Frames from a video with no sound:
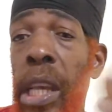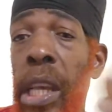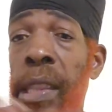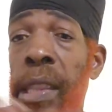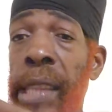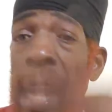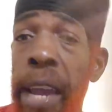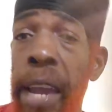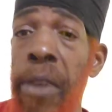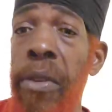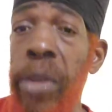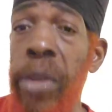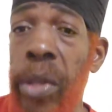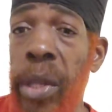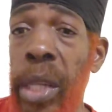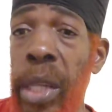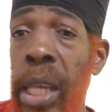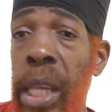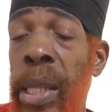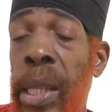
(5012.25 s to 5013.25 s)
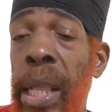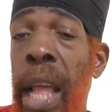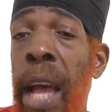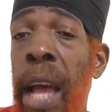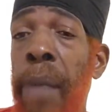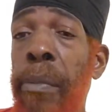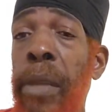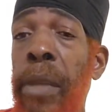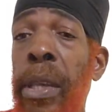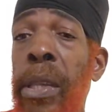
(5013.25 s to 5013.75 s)
a terrorist.
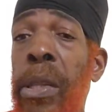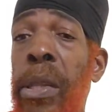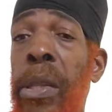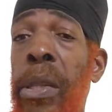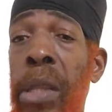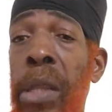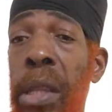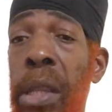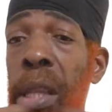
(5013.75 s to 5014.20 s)
Islam is